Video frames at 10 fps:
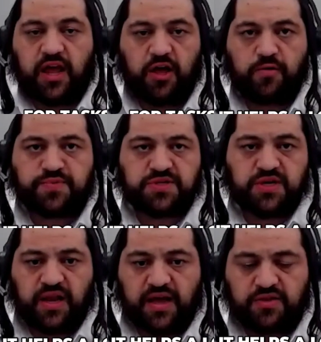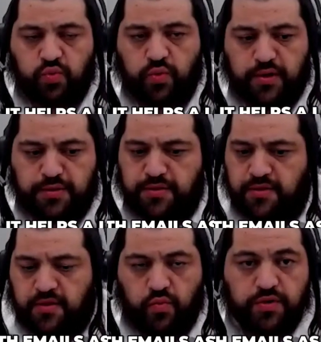it helps a lot
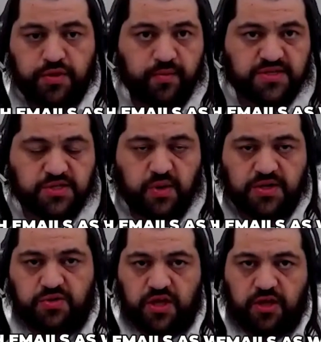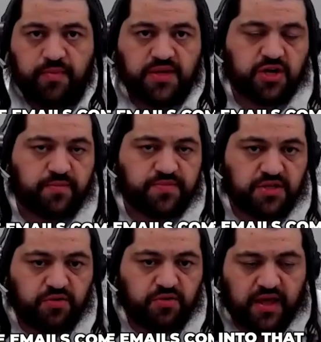with emails as well. So the emails
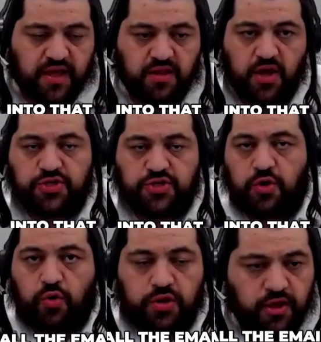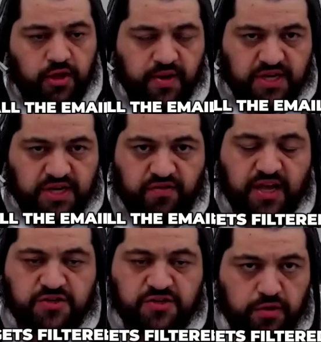comes into that. So all the emails,
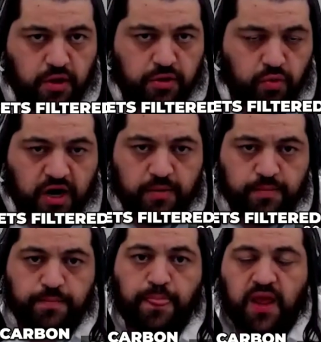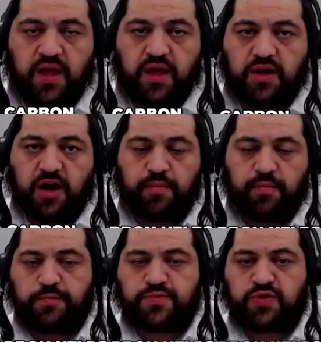everything gets filtered through Carbon, and
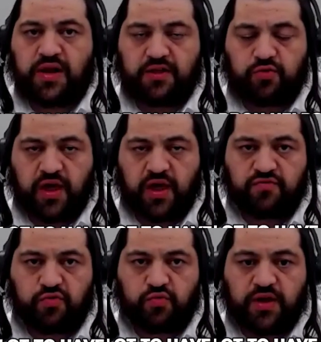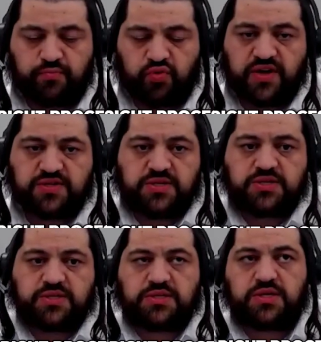Carbon helps you a lot to have the right
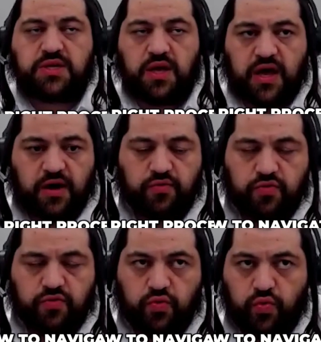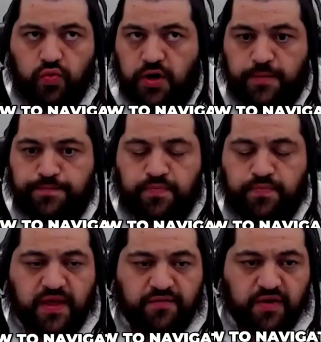process, how
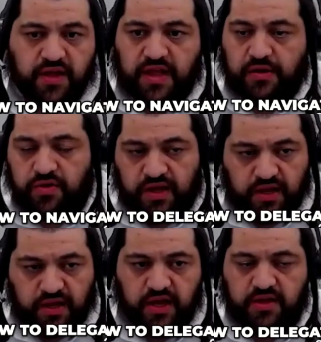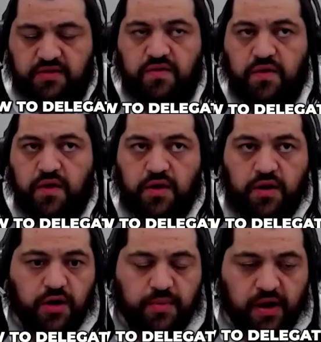to navigate, how to delegate,
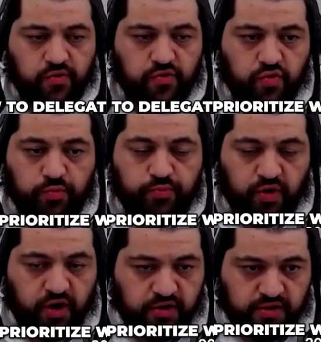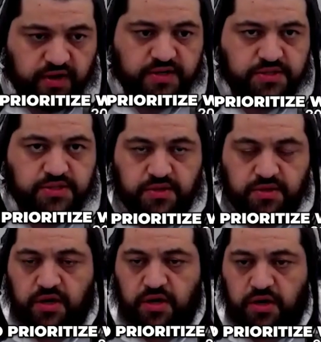how to prioritize